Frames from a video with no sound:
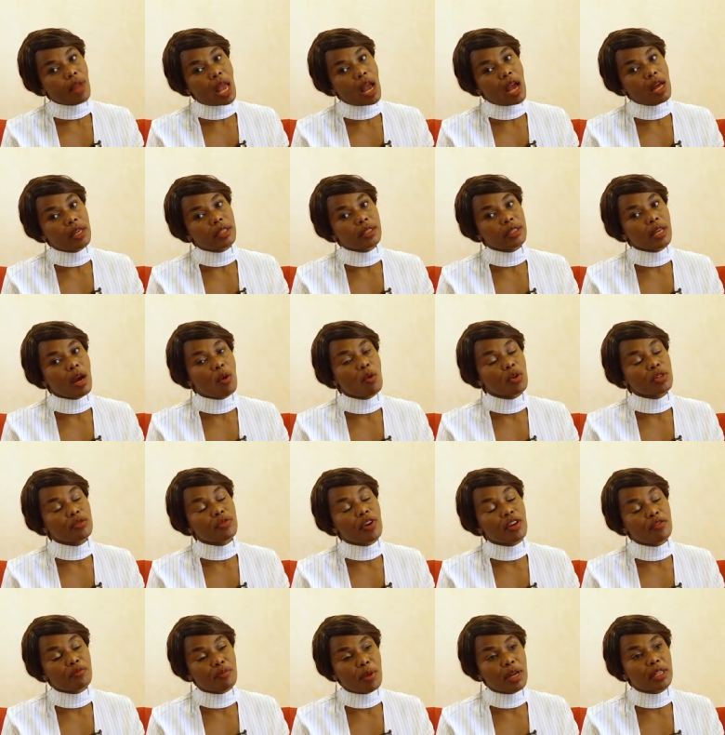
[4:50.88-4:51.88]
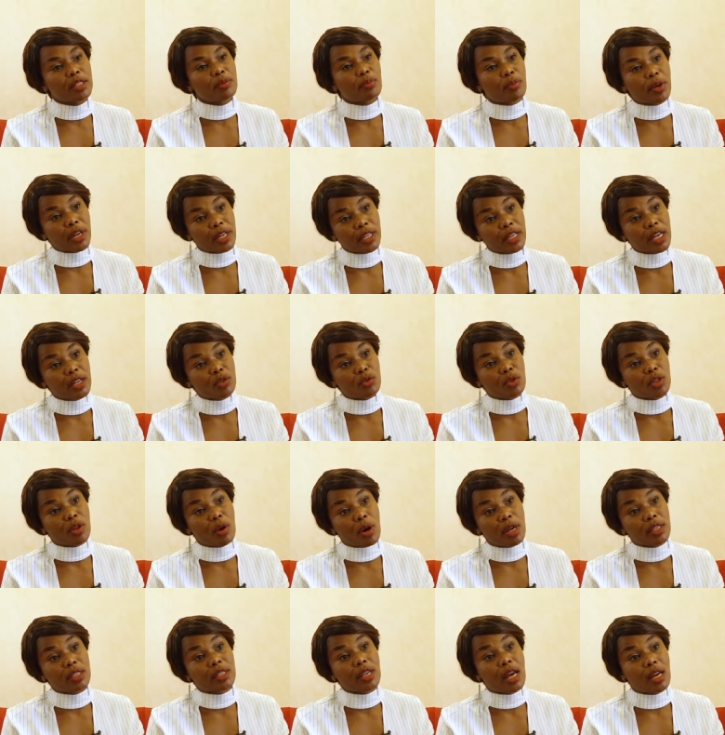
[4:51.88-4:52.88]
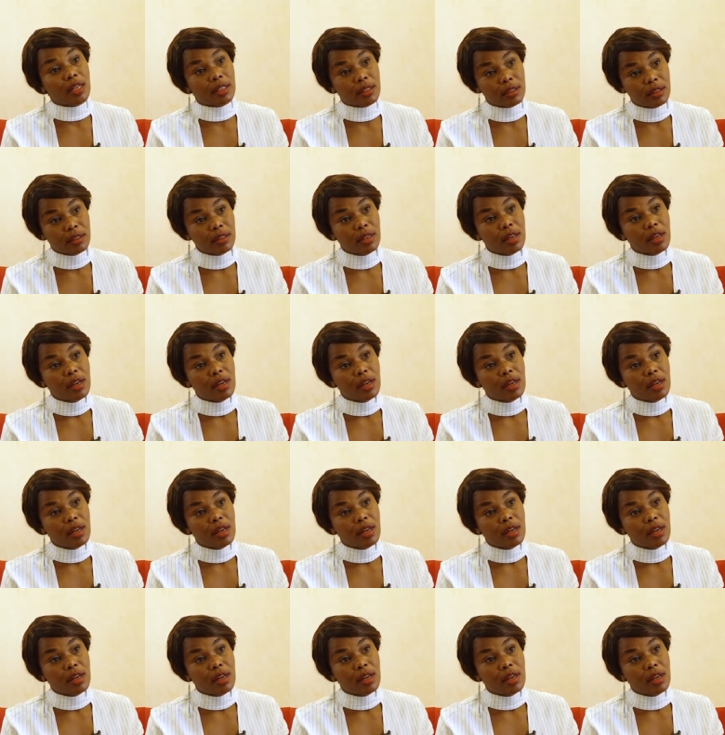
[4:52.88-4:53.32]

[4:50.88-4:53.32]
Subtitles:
and I was 5 months pregnant with our son.